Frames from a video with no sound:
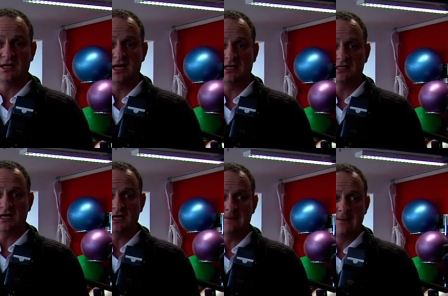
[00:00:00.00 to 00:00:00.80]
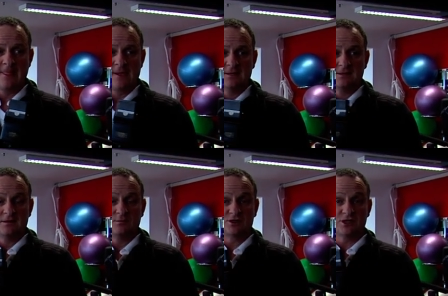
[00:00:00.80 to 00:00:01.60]
and
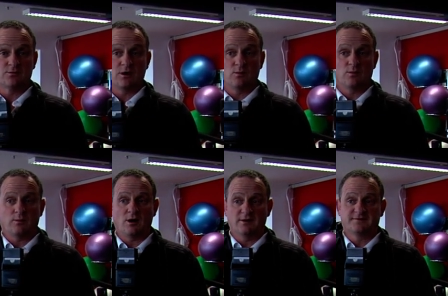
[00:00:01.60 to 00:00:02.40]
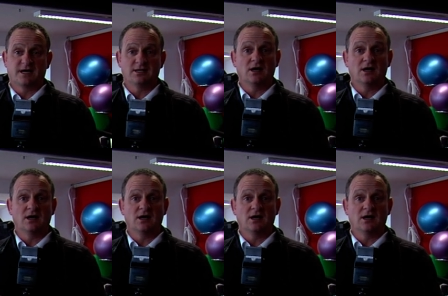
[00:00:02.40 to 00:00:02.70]
which is what we've done.